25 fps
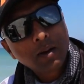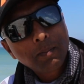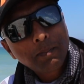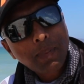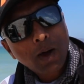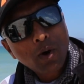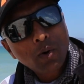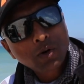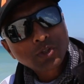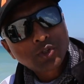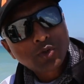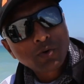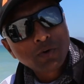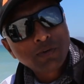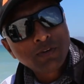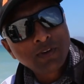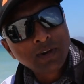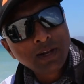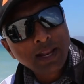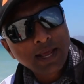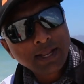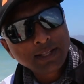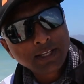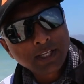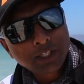power
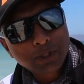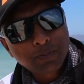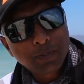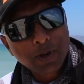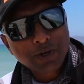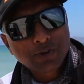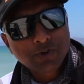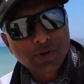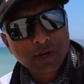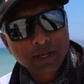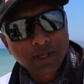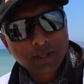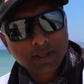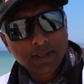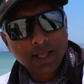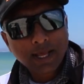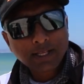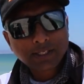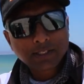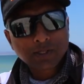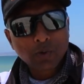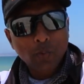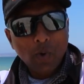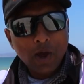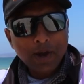swivel and the split ring.
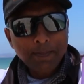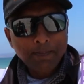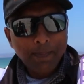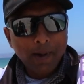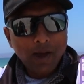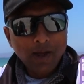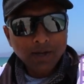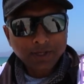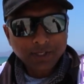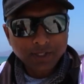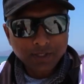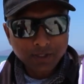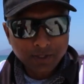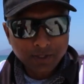That's the one part.